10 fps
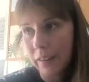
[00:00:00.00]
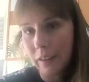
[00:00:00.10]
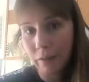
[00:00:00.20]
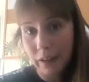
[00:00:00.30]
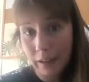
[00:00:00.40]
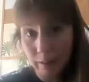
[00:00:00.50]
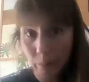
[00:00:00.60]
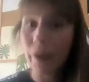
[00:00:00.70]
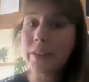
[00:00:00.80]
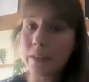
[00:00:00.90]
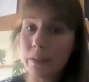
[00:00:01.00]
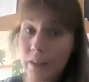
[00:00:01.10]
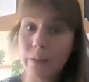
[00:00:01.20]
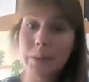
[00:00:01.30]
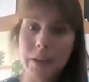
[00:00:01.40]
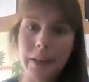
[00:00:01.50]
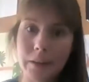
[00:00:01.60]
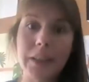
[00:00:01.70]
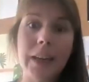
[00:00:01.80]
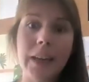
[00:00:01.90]
really impressive results that you
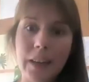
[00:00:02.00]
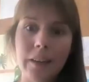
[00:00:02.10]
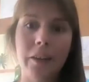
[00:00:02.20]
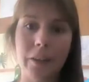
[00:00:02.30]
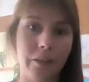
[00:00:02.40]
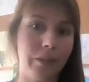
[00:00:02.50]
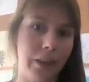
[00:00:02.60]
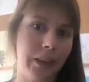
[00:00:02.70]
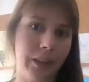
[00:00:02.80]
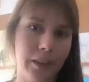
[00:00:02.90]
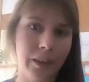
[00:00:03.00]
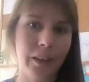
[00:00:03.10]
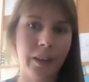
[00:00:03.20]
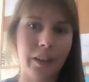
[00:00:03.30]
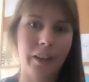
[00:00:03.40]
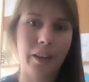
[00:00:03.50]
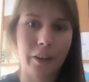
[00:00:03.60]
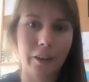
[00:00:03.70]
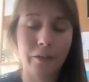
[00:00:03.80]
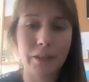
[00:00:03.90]
see kind of like
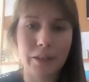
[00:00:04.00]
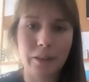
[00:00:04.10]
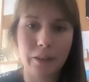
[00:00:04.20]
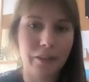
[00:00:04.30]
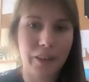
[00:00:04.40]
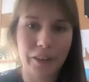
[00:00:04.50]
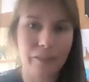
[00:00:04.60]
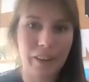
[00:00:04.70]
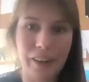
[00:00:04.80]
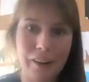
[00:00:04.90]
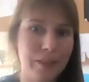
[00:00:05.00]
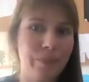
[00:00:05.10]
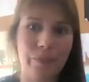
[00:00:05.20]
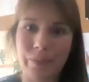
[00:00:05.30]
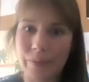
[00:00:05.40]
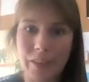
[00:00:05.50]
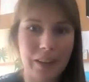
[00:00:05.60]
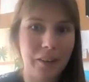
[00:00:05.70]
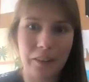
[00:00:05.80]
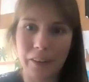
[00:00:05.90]
are the result of kind of like,
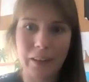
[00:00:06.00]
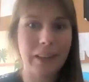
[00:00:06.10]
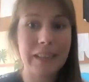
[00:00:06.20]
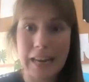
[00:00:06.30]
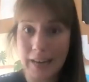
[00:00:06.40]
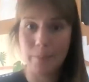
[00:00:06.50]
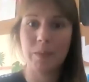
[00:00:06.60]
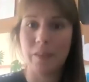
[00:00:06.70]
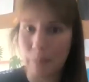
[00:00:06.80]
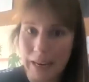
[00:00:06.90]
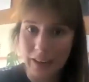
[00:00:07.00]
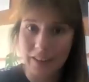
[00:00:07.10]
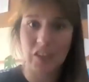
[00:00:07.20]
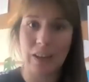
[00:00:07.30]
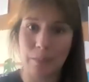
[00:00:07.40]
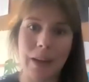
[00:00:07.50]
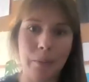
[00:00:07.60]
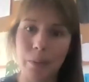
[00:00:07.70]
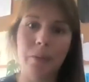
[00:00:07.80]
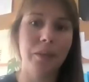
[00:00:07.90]
you know, like teams of PhD
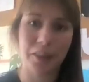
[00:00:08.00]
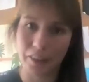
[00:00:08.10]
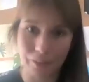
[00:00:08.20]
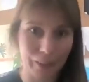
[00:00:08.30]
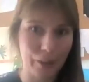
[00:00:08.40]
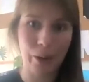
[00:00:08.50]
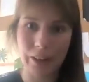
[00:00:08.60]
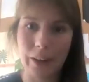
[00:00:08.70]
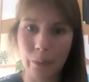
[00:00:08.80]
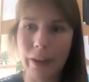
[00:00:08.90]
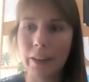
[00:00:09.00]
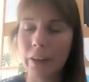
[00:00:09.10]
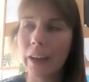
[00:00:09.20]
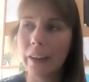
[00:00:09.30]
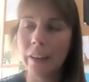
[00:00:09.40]
people kind of like working away on it.